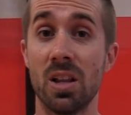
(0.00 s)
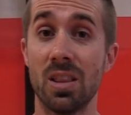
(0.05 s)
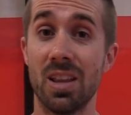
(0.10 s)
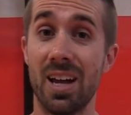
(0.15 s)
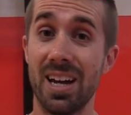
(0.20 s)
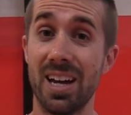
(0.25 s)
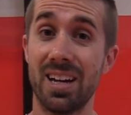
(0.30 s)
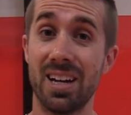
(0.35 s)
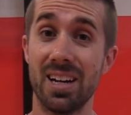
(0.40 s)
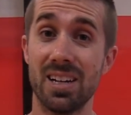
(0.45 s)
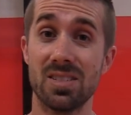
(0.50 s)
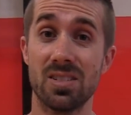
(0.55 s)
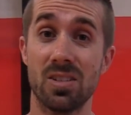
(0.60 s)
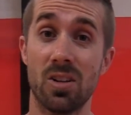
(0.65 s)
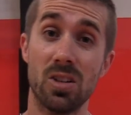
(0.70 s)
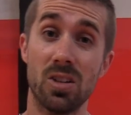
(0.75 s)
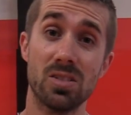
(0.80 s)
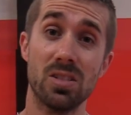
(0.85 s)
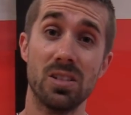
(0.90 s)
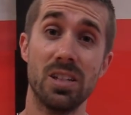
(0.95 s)
Like us,
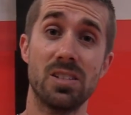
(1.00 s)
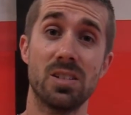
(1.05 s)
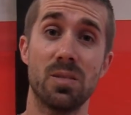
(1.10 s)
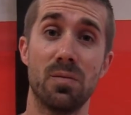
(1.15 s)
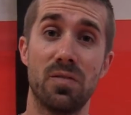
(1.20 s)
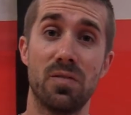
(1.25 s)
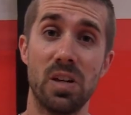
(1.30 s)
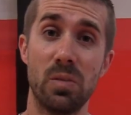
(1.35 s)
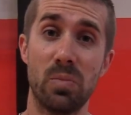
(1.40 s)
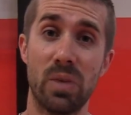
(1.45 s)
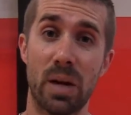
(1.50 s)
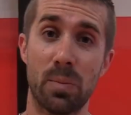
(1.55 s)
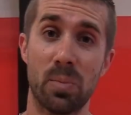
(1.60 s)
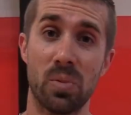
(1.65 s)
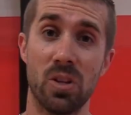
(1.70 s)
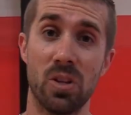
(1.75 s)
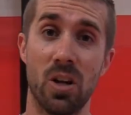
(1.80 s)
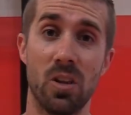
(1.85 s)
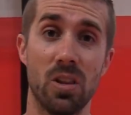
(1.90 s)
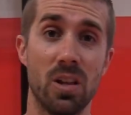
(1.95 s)
and also leave some feedback
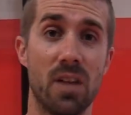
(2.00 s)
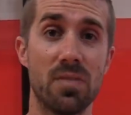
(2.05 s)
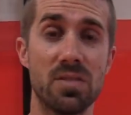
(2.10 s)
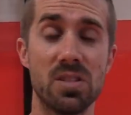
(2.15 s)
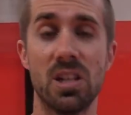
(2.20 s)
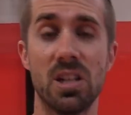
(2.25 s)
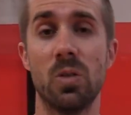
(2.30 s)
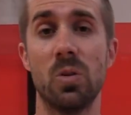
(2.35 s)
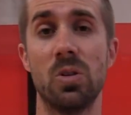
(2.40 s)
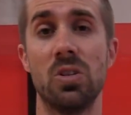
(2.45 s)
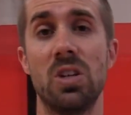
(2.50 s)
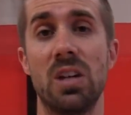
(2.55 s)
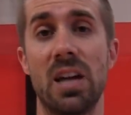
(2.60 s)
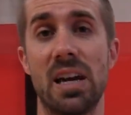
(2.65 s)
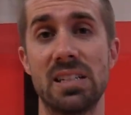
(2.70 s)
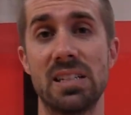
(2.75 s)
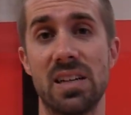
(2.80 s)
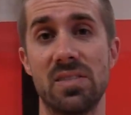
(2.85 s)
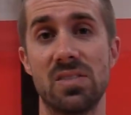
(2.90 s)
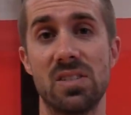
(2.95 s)
below. Love to hear what you
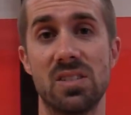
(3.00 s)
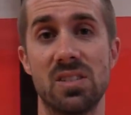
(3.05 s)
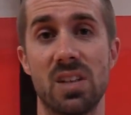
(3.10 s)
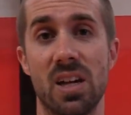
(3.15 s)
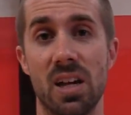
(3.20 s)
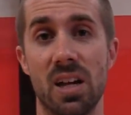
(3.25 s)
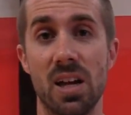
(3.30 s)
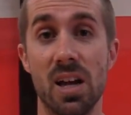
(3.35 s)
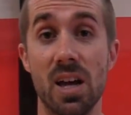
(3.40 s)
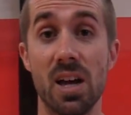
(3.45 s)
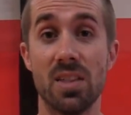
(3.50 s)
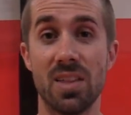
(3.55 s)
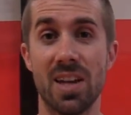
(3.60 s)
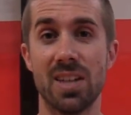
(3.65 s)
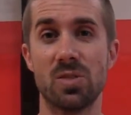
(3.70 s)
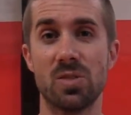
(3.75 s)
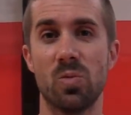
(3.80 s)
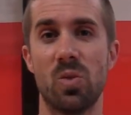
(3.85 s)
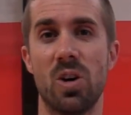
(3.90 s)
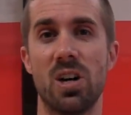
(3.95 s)
guys have to say.
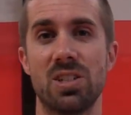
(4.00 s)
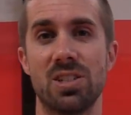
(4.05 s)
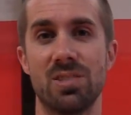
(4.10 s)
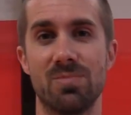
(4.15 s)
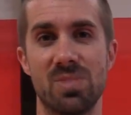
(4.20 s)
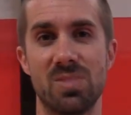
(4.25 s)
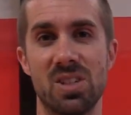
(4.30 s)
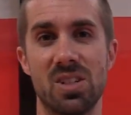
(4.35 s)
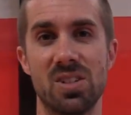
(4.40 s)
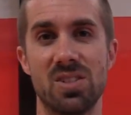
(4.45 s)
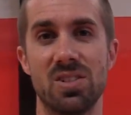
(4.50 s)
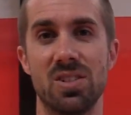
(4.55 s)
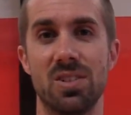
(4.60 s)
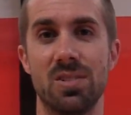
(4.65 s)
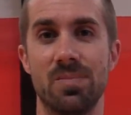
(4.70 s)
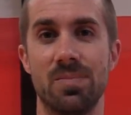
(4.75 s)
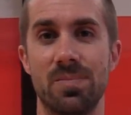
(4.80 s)
Thanks for watching. See you soon.